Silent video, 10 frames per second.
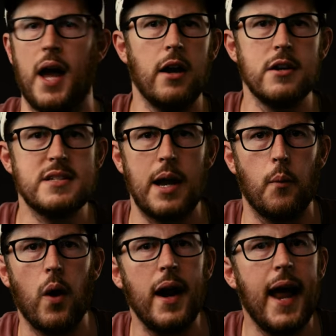I don't
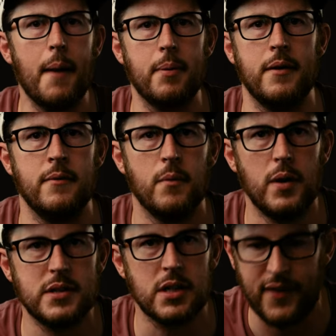understand what happened
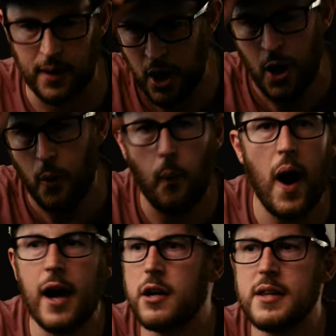with their family.
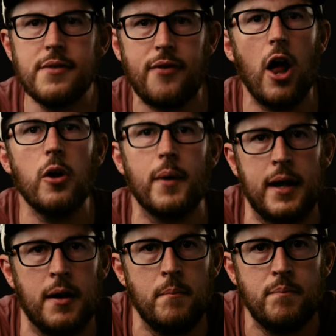Why are they following
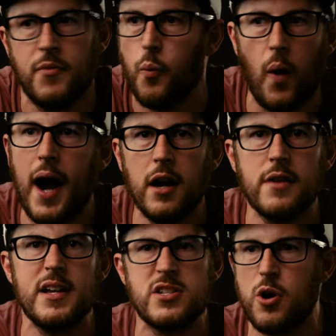him? Why are
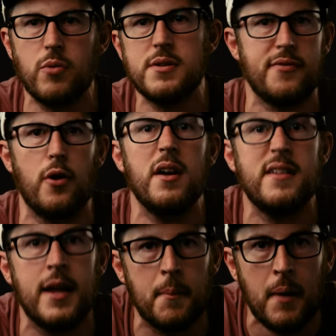they so devoted
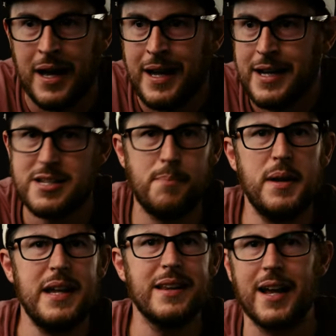to him to
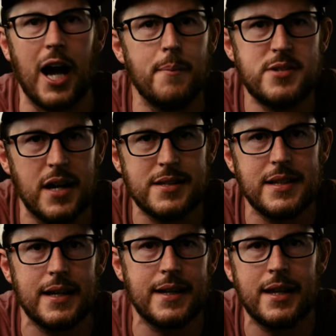be like
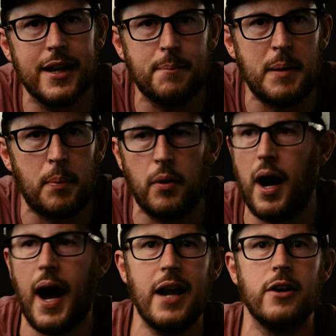abducting and killing people?
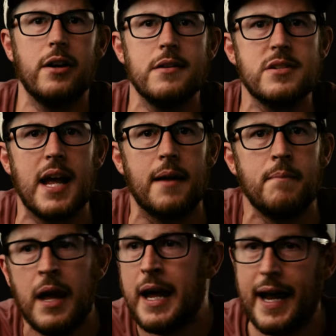I don't
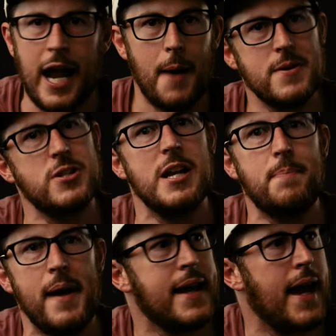understand. And how much did he
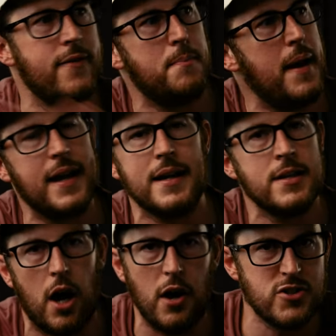pay Kevin Bacon
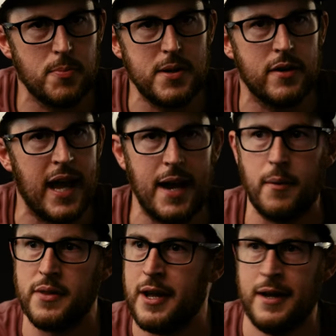to also be okay
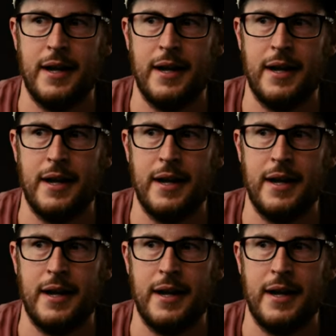with